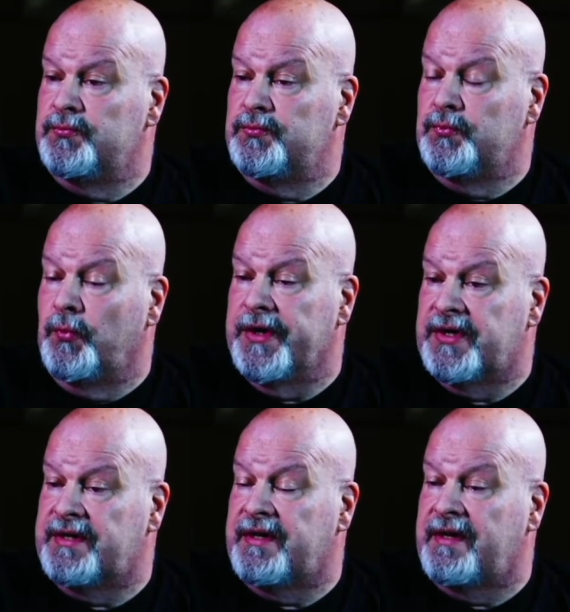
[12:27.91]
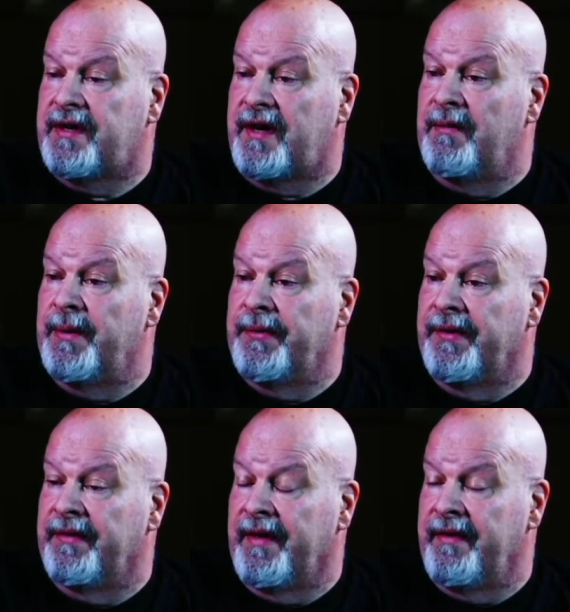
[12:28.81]
what come out of the,
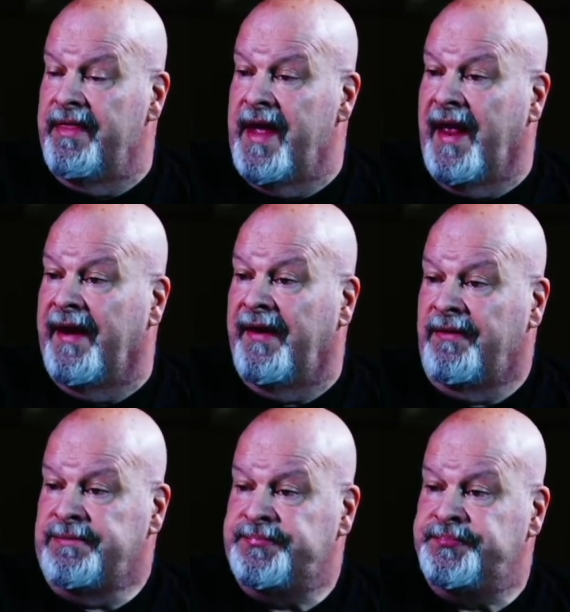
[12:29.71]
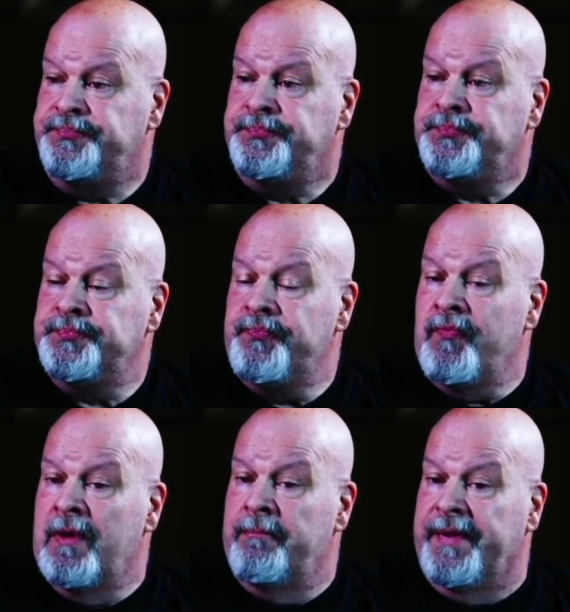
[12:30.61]
in the end.
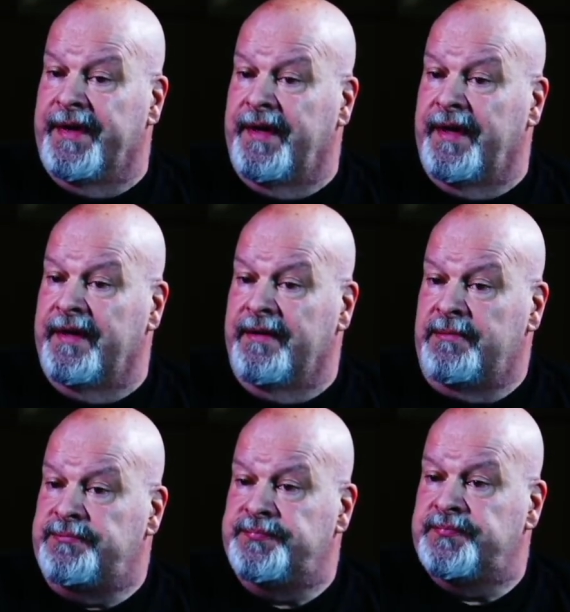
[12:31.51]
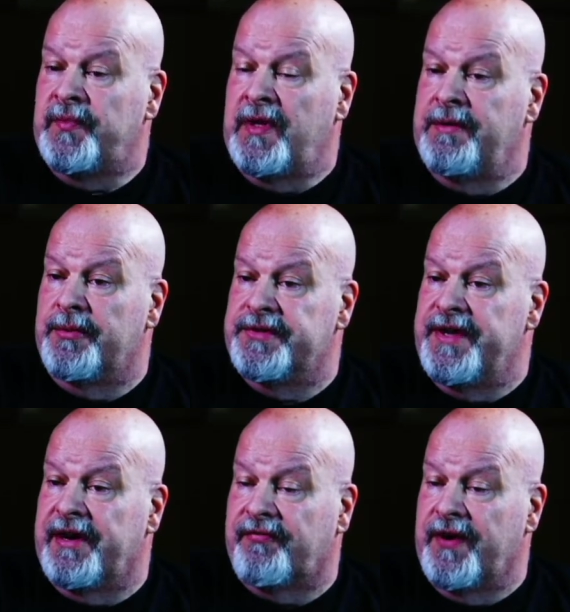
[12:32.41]
But he was not
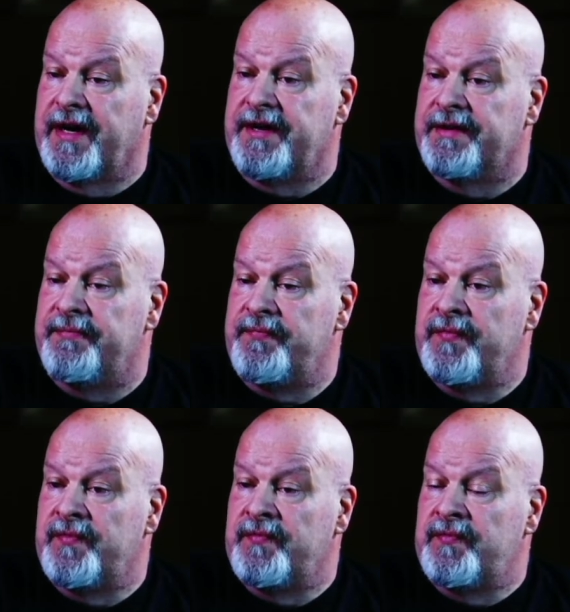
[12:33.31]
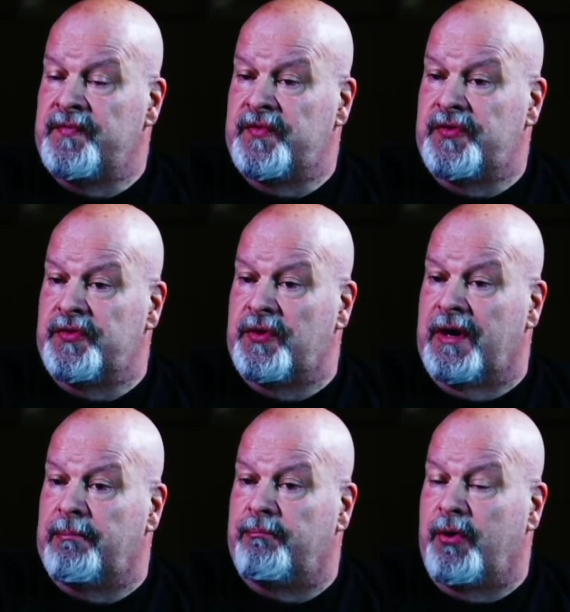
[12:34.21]
afraid to
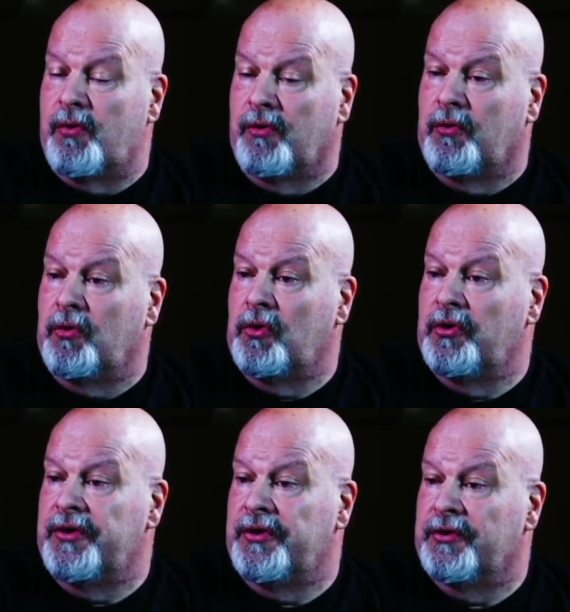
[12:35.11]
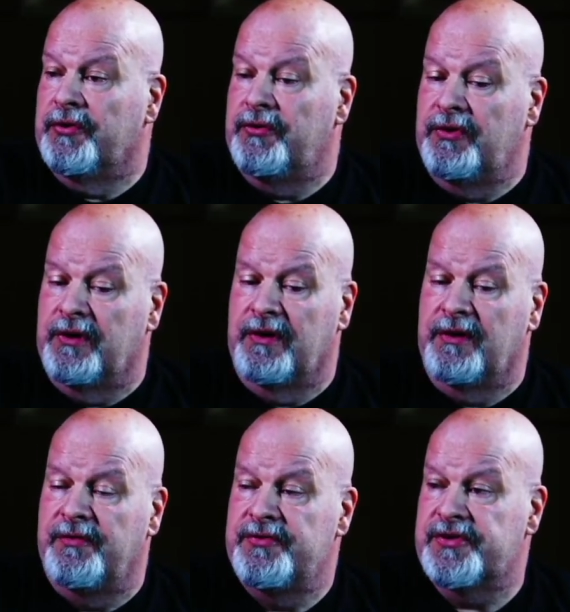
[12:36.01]
poke a hole in your little
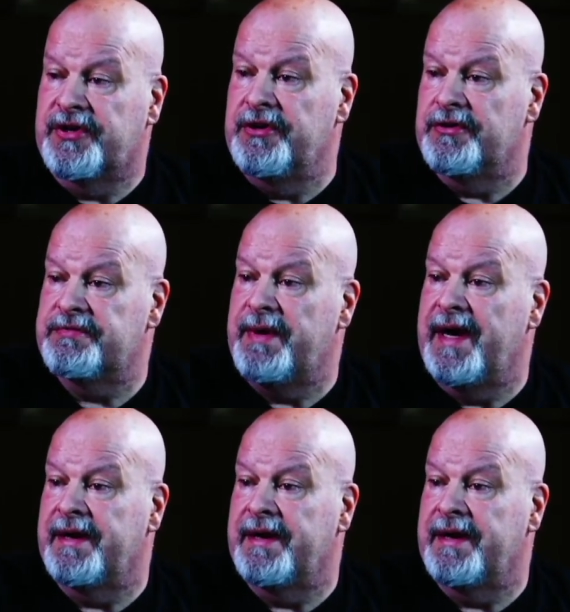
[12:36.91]
secure spot.